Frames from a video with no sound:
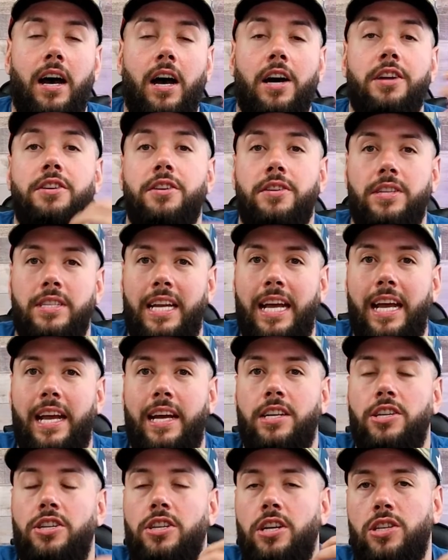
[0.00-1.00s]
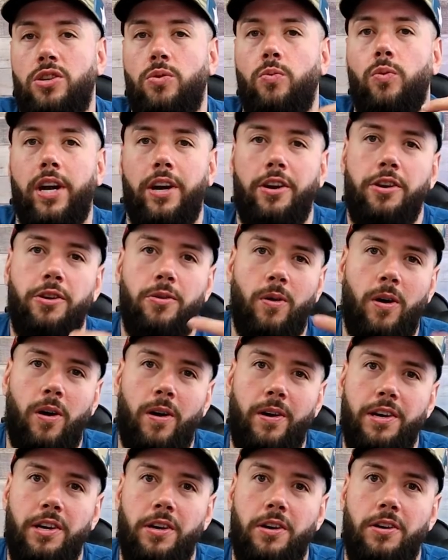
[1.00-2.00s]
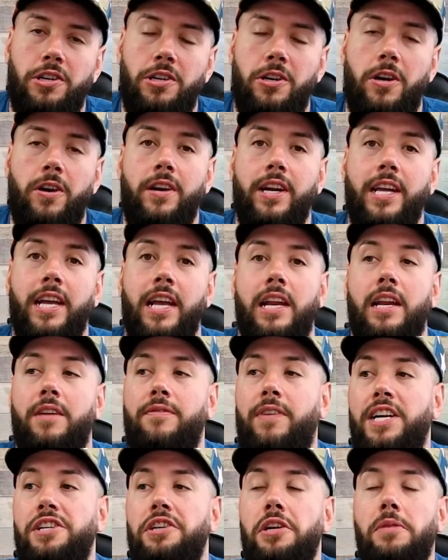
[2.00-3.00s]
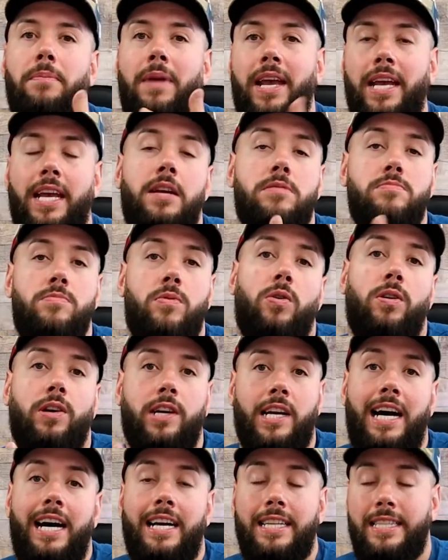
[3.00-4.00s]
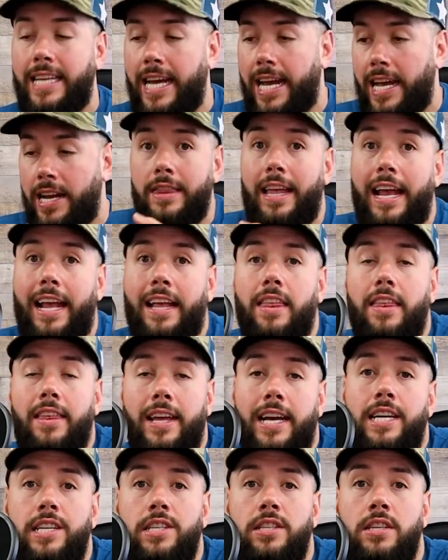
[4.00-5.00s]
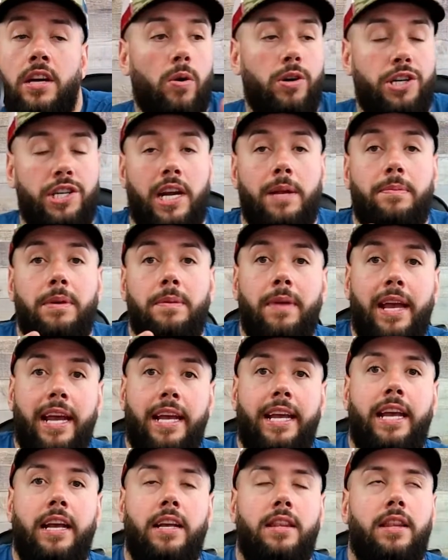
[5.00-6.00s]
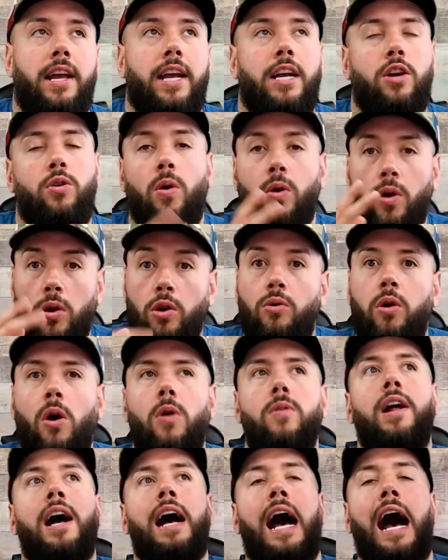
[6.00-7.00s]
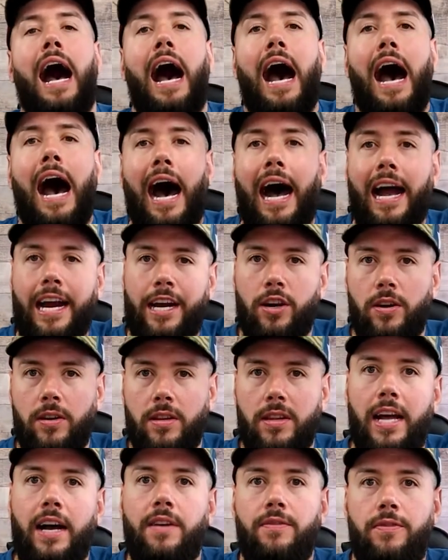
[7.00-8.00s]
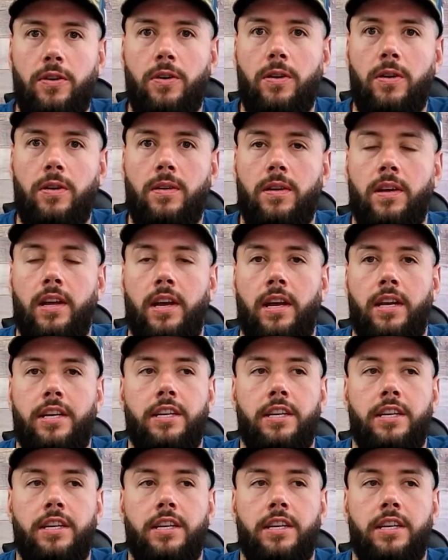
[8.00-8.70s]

understand just where you are in your journey and if I should be making more content like this or should I be making like quote unquote higher level